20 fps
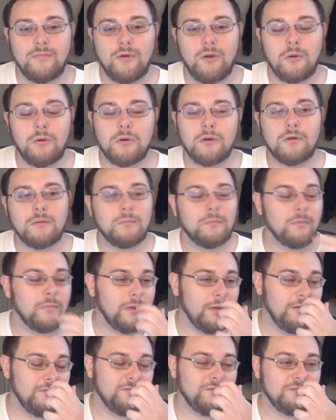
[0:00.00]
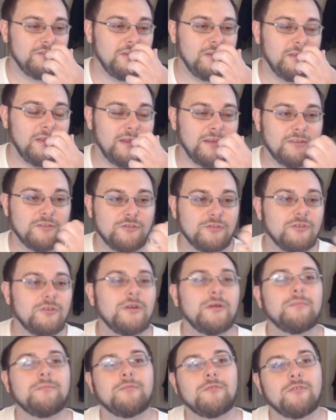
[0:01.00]
Or if she, like,
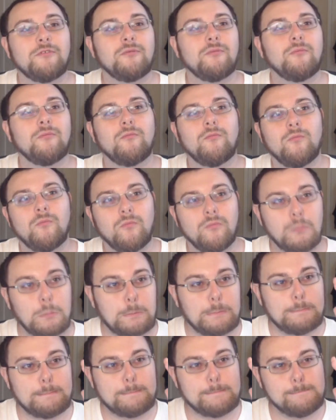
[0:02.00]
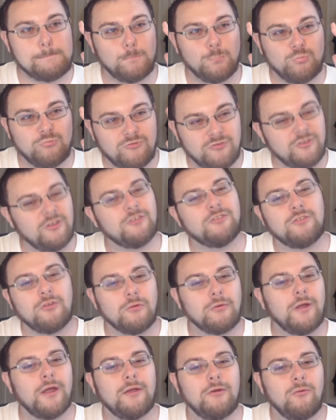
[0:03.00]
trips just the
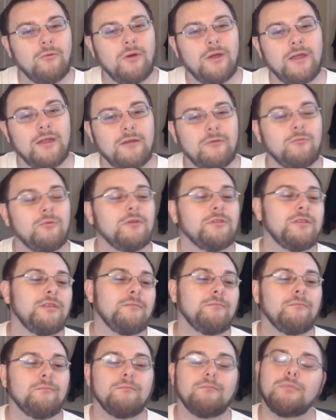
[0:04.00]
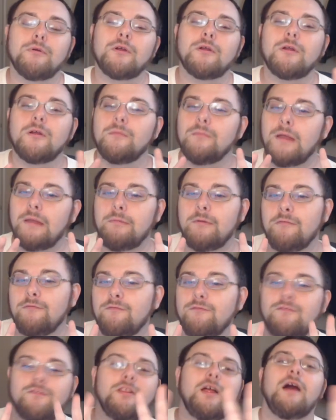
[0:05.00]
right way, would the burger maybe
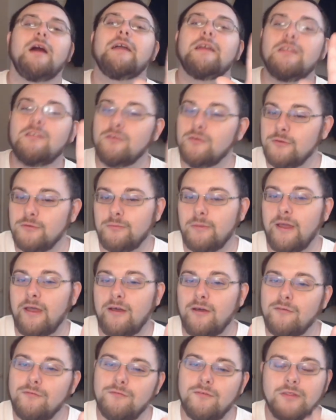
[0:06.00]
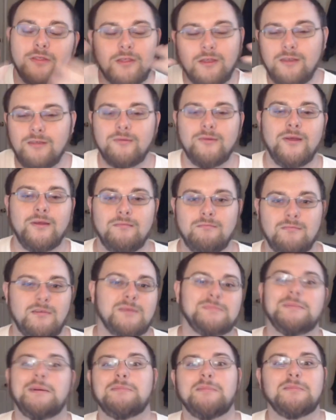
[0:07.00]
fly into his mouth? And then he, like...
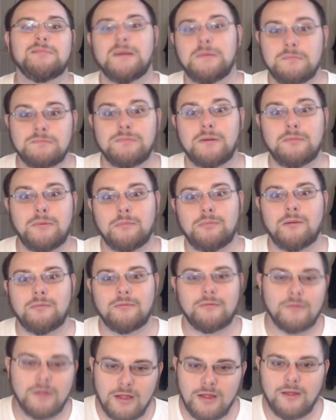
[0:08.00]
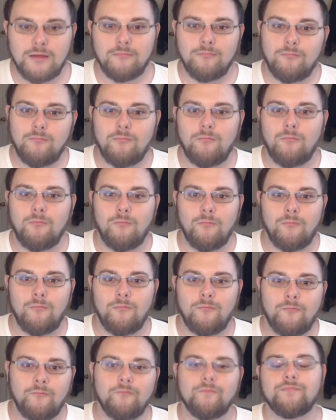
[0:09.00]
Mmm.
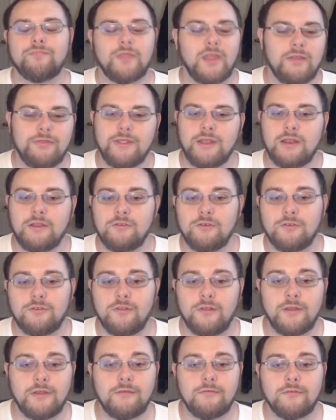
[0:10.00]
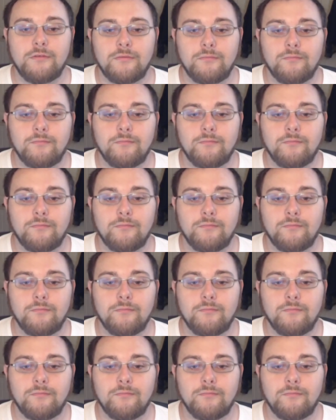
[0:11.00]
And then he just leaves.